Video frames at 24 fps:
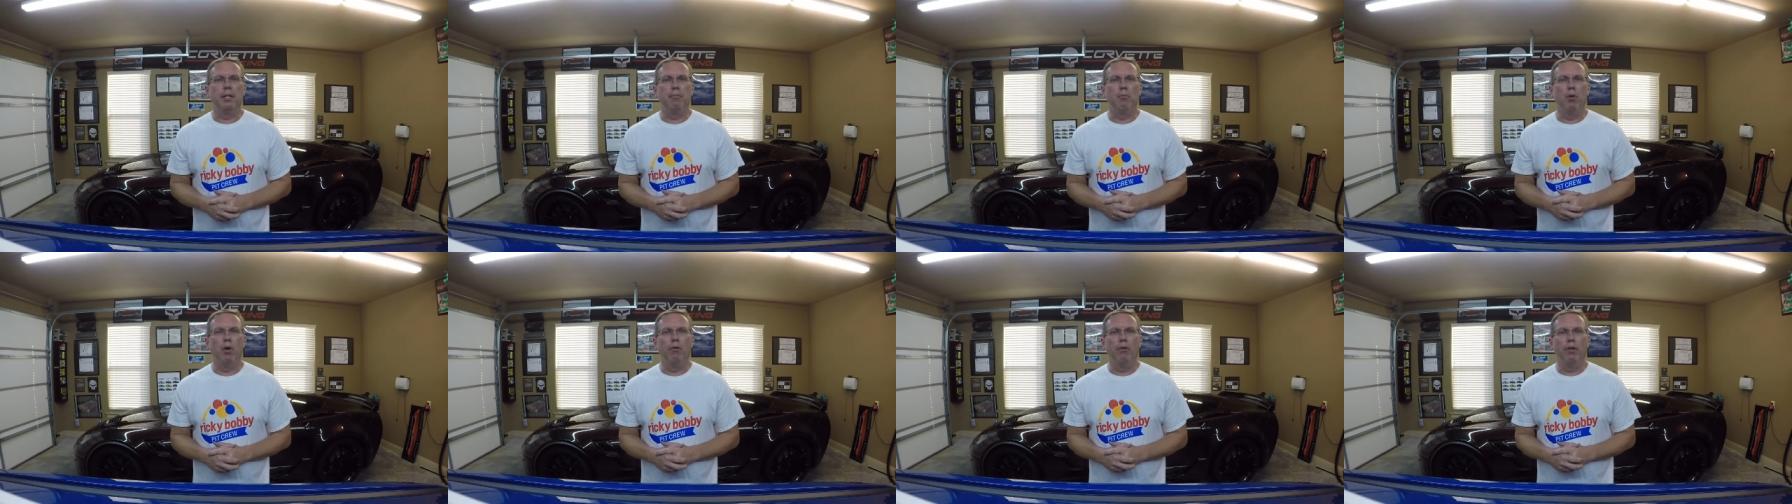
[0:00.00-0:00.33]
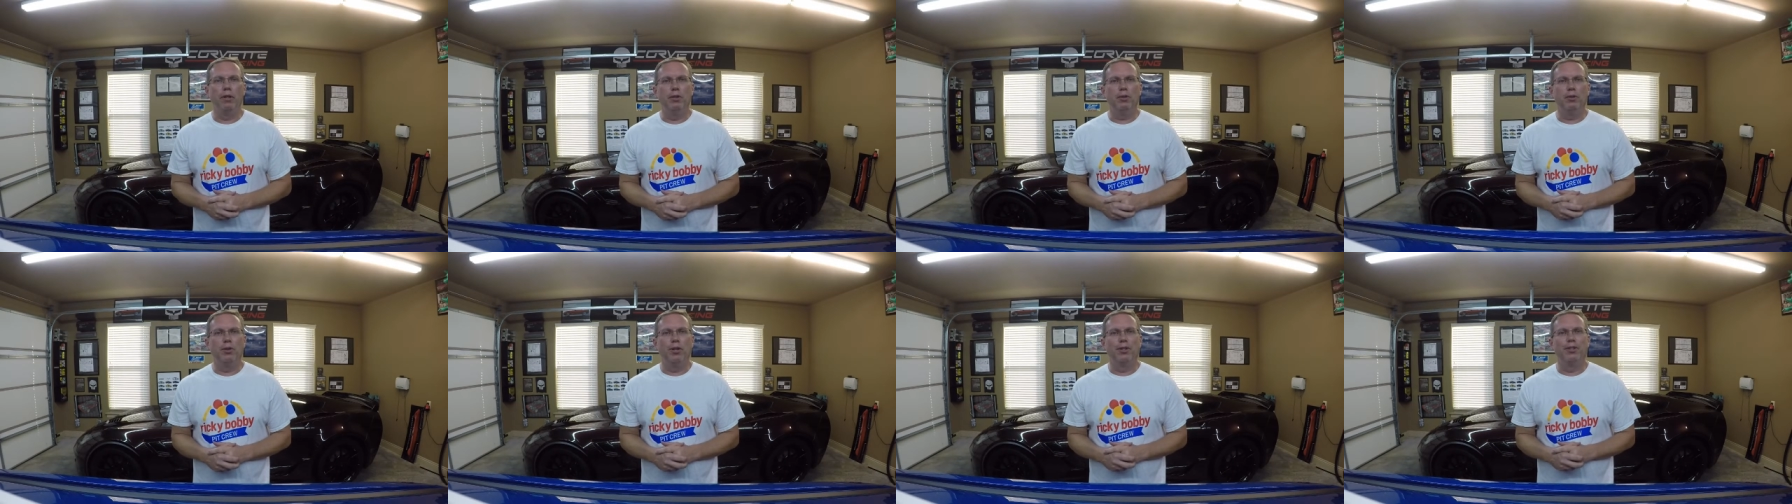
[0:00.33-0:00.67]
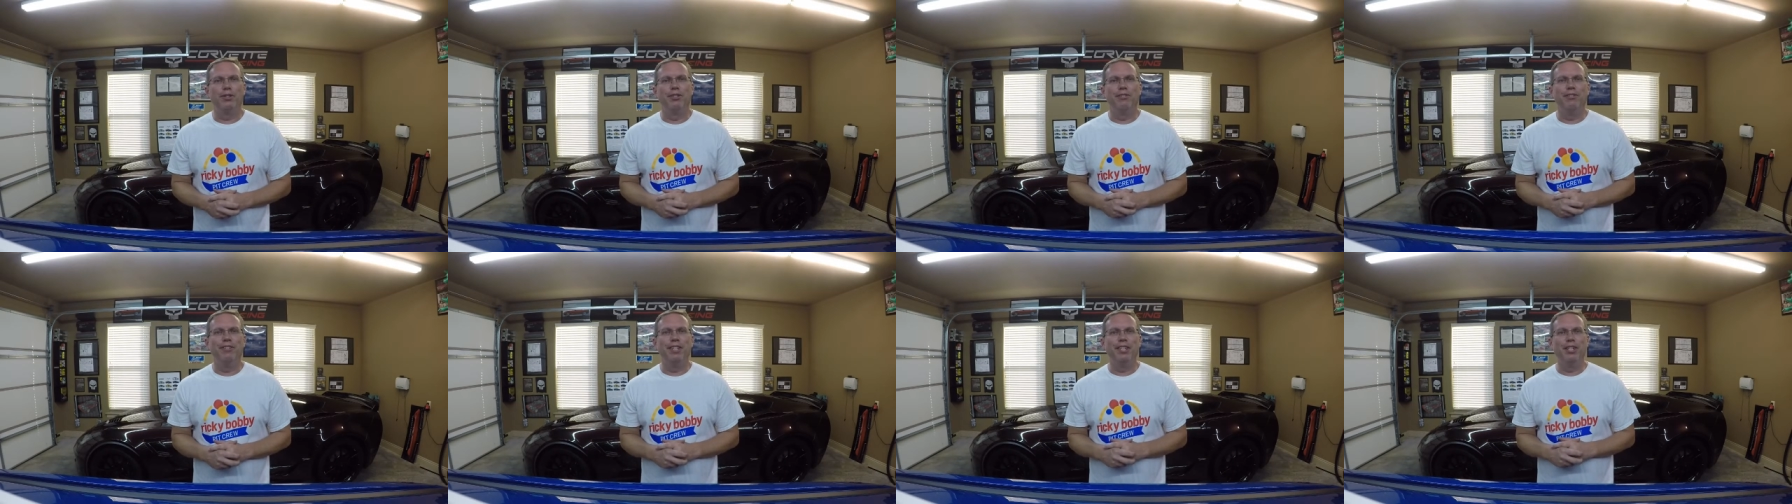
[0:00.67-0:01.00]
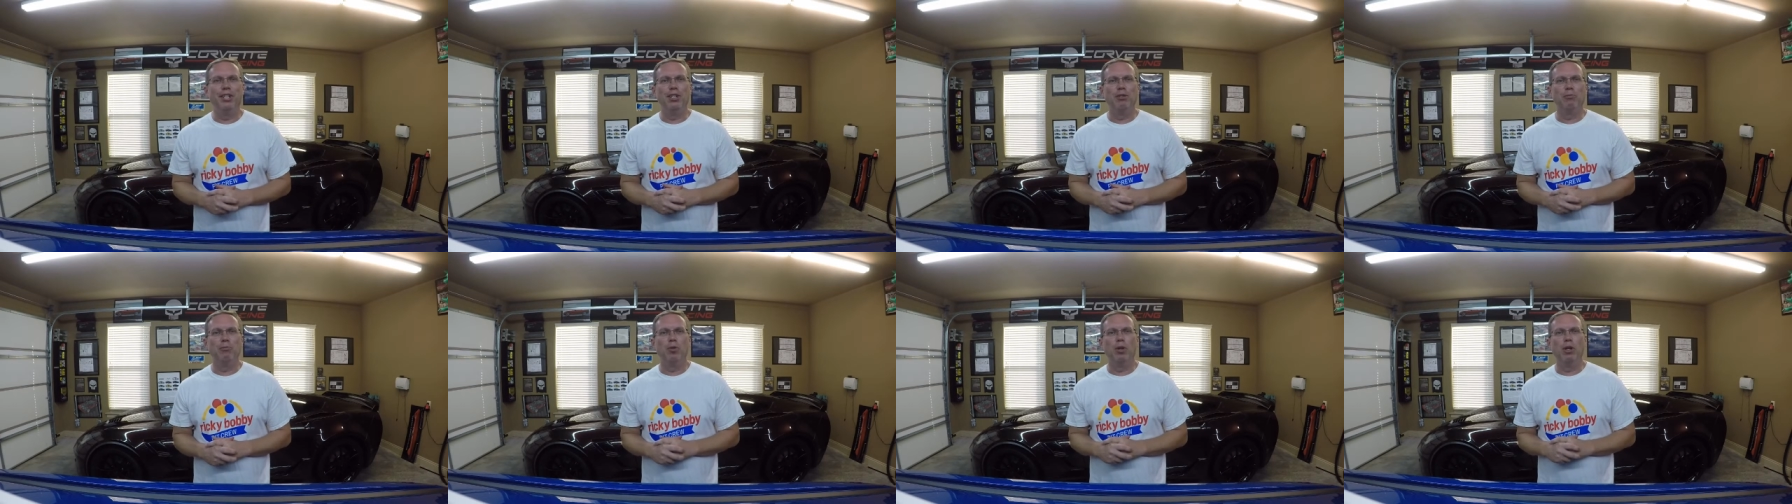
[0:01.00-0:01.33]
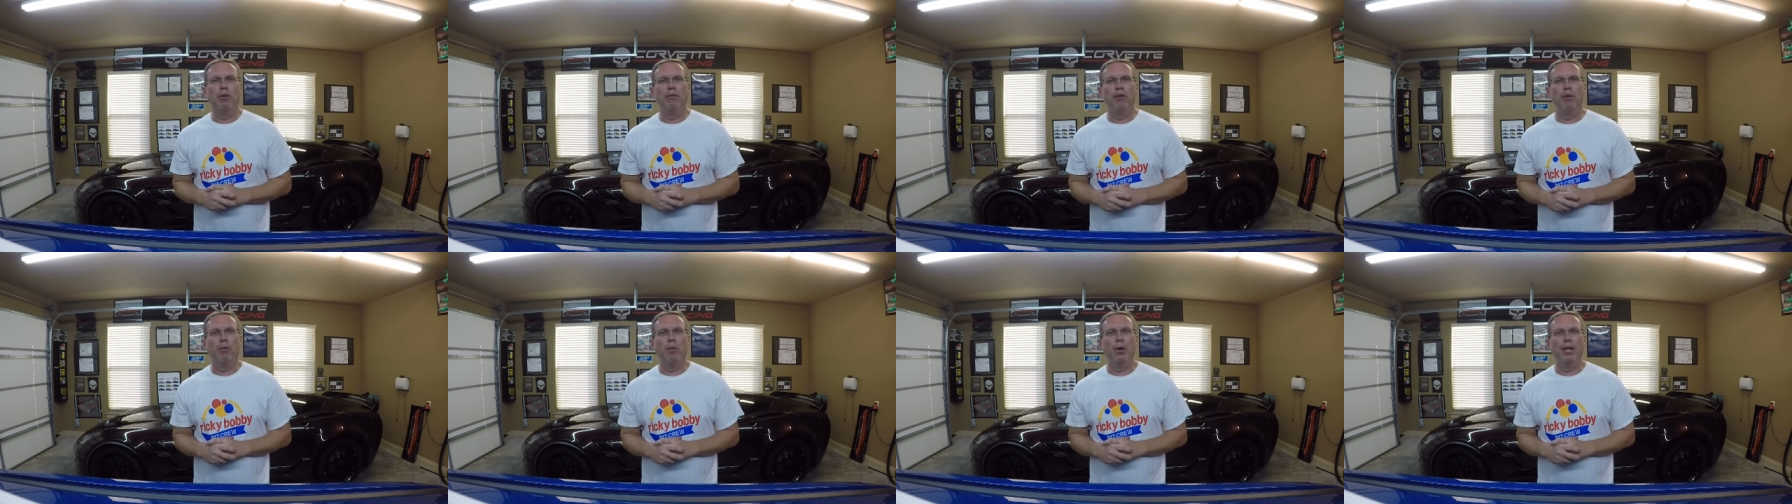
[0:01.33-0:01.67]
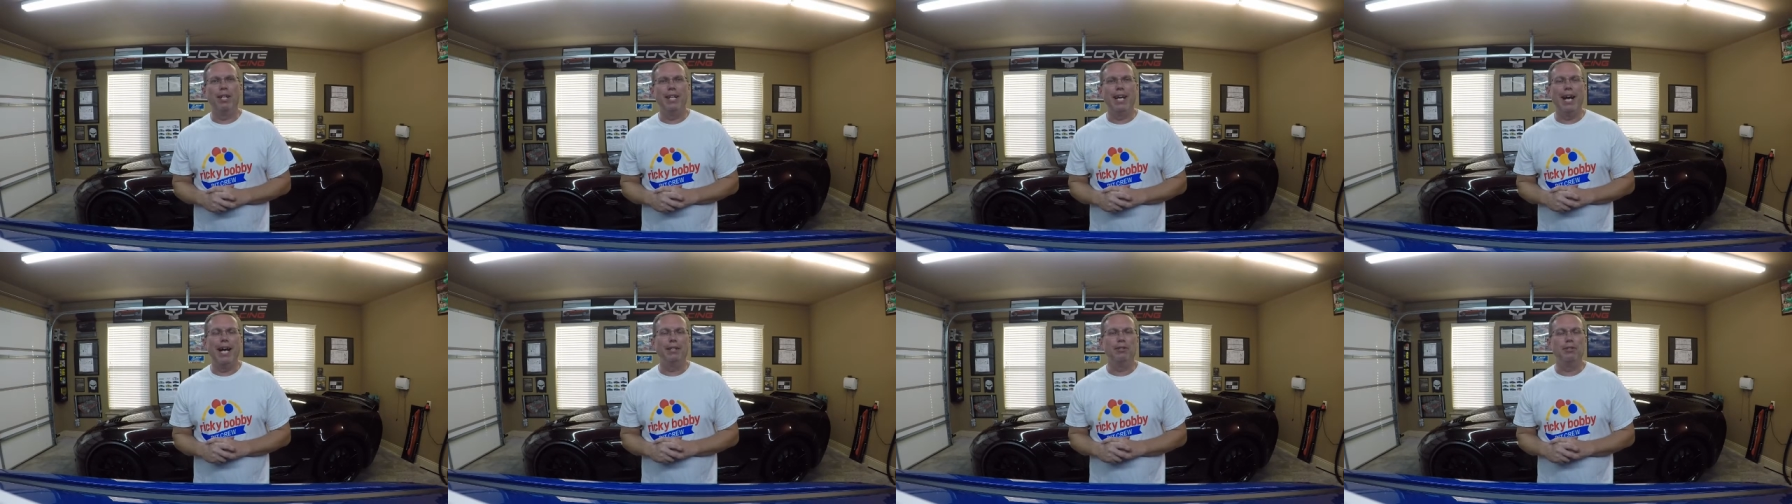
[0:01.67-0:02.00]
more of an instructional video, it was more of a
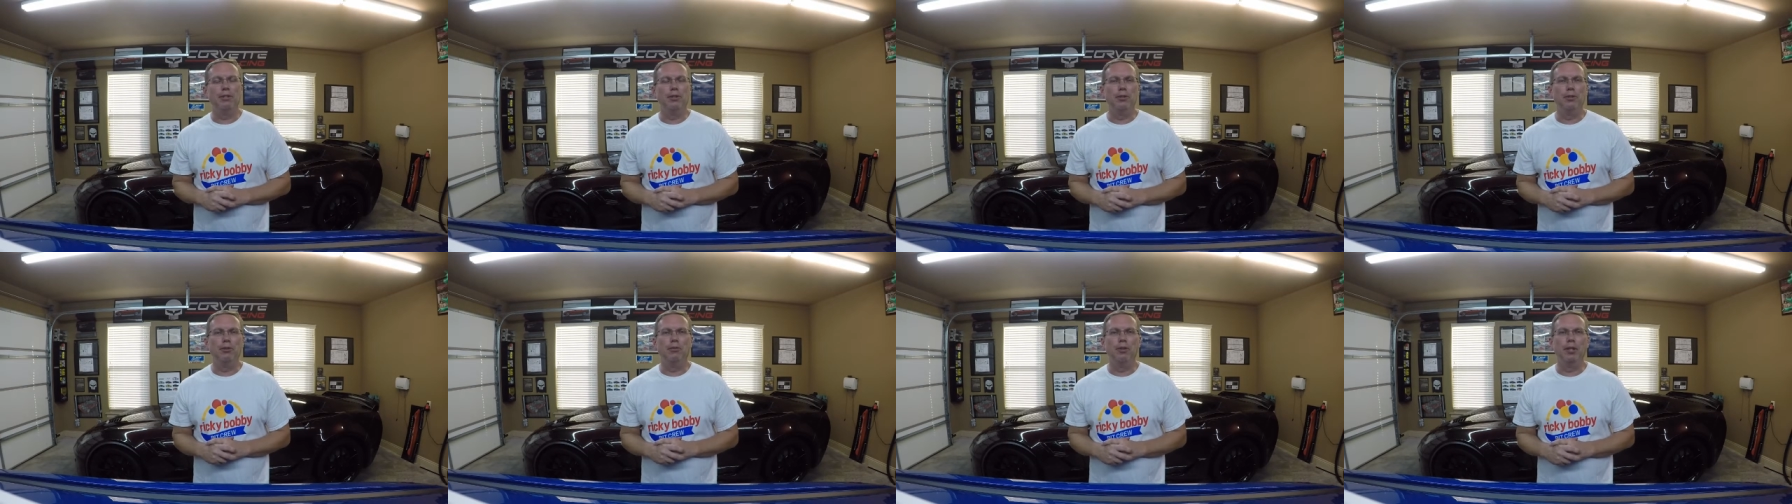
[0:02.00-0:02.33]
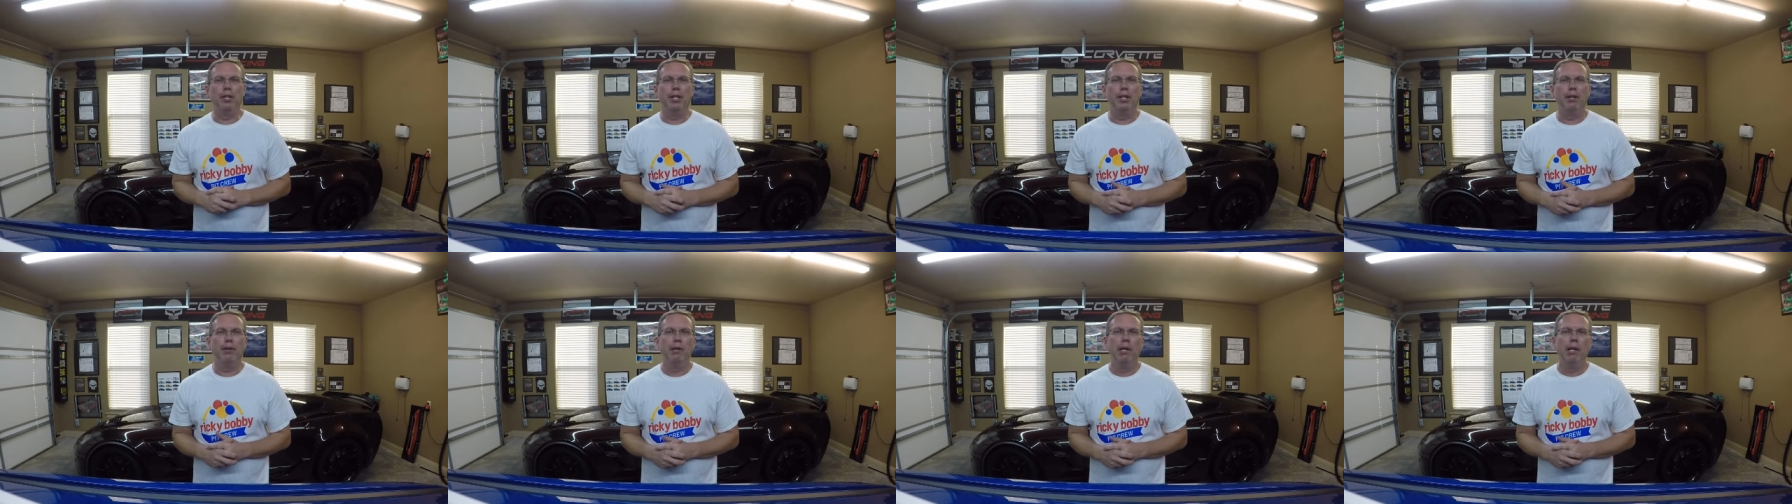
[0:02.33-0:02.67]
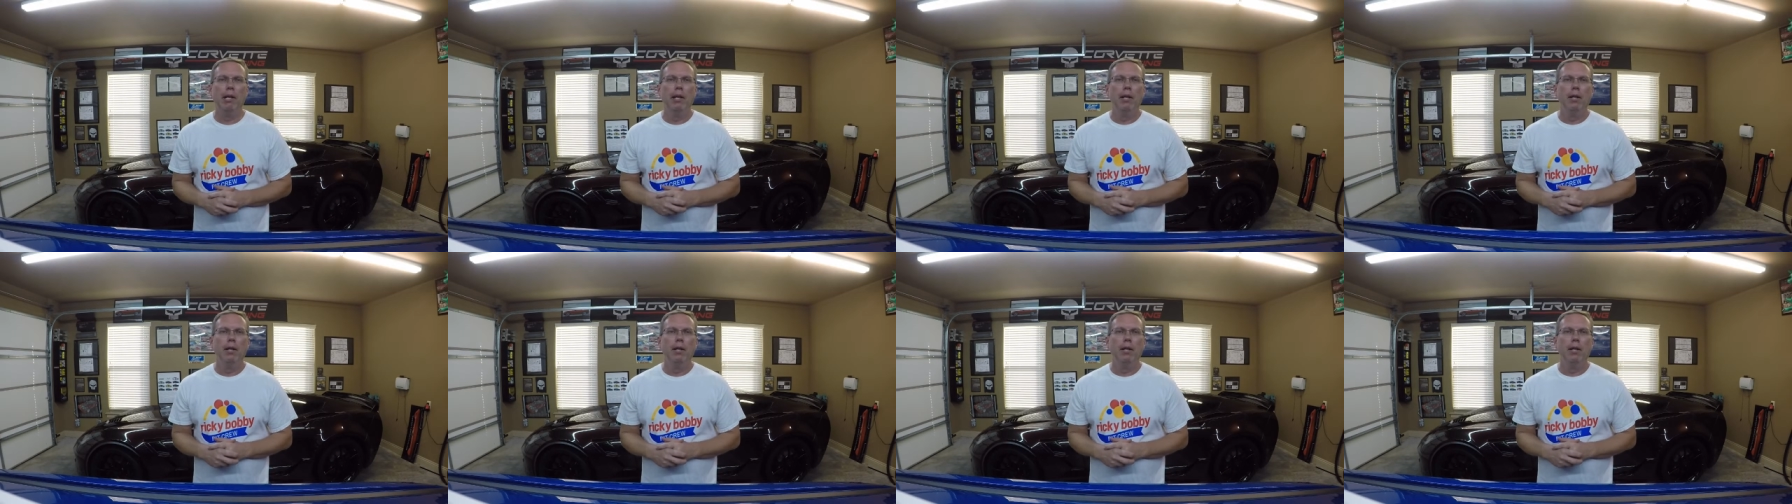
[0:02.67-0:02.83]
what not to do video.